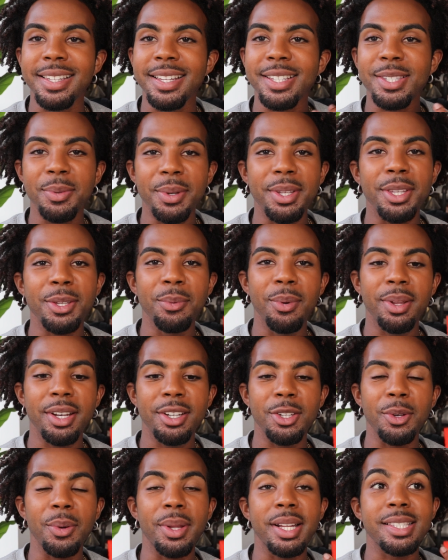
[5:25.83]
That's what you want
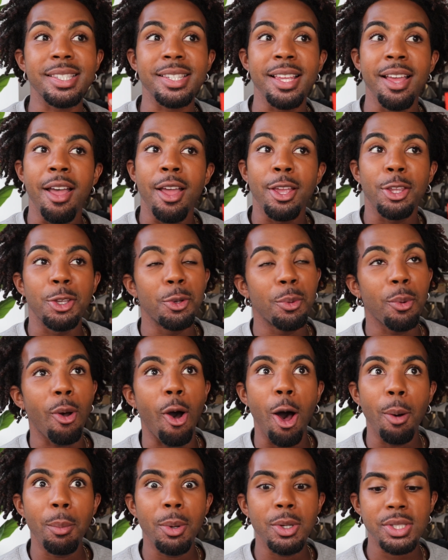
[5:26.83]
to do, and you
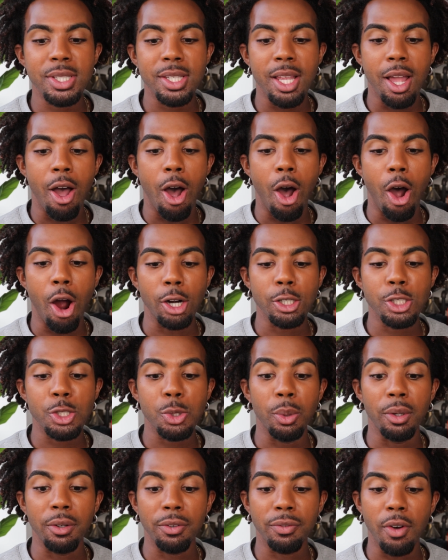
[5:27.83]
almost are
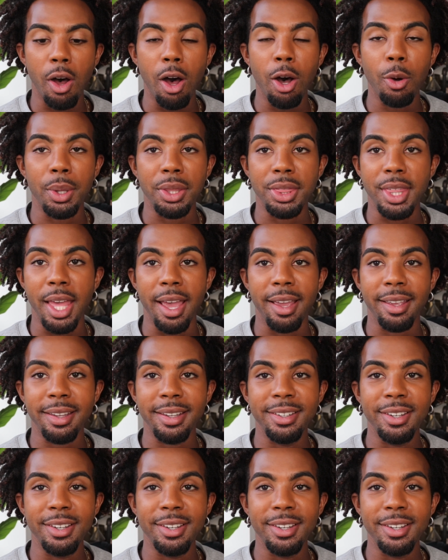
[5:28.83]
to a fault with that.